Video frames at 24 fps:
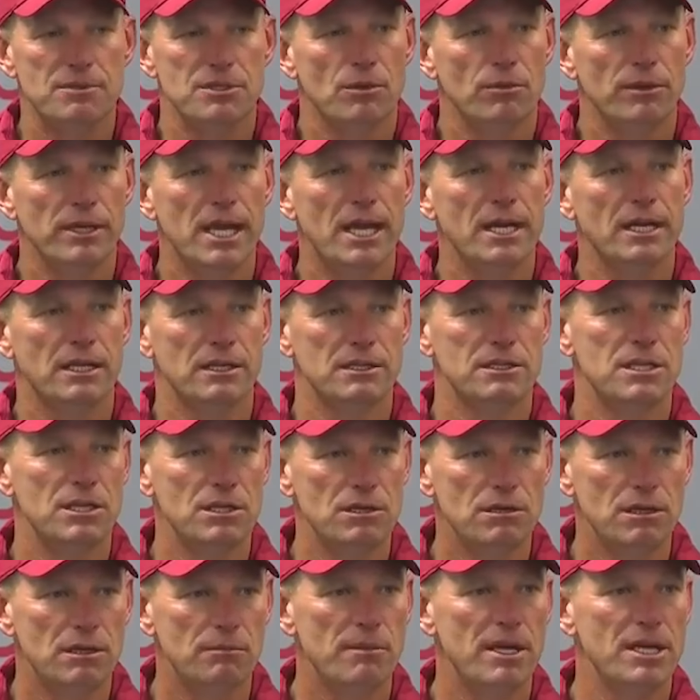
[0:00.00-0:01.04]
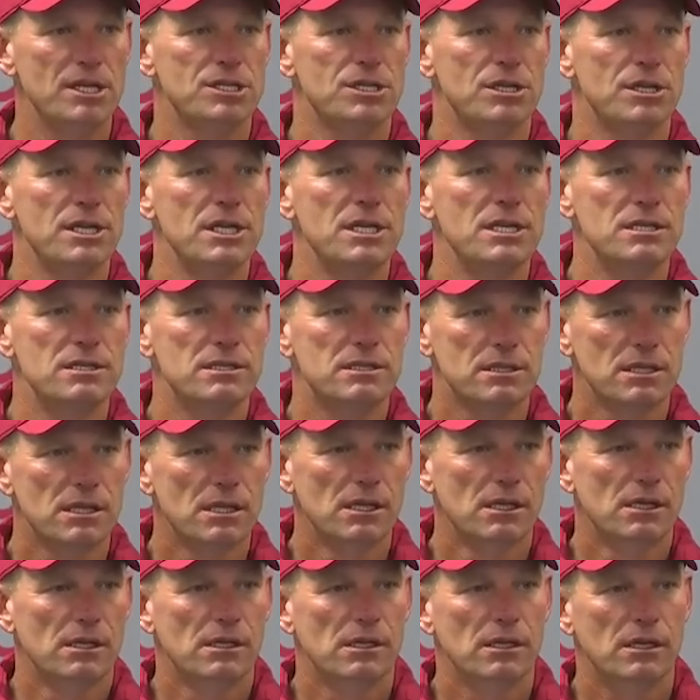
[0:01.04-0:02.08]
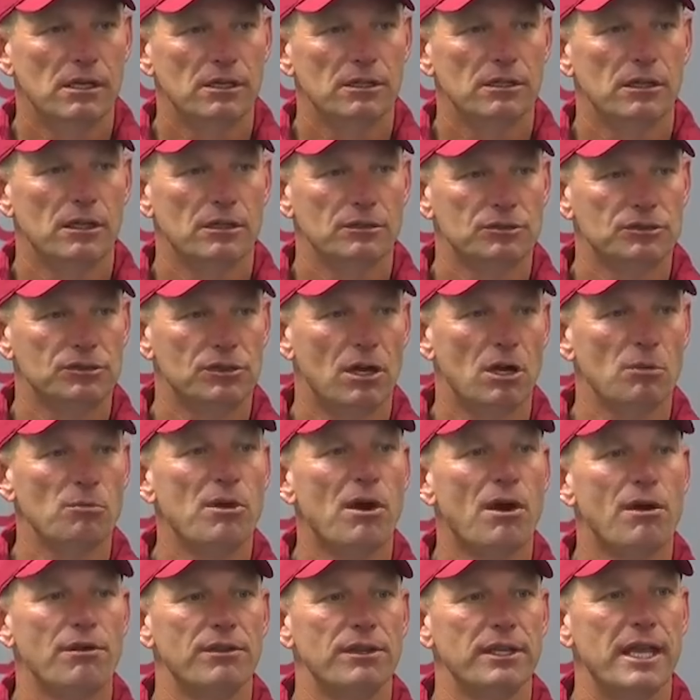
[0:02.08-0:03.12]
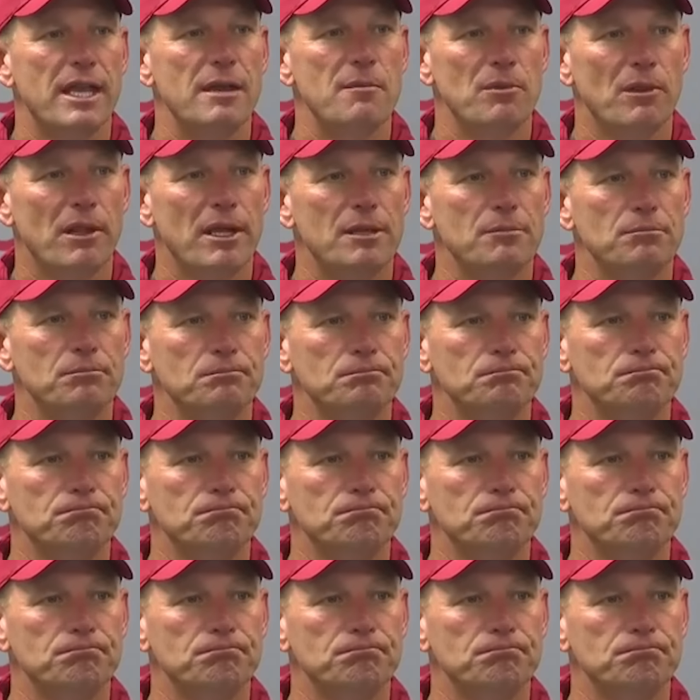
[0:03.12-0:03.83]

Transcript: So we got to continue to make sure he's a strong part of the game plan.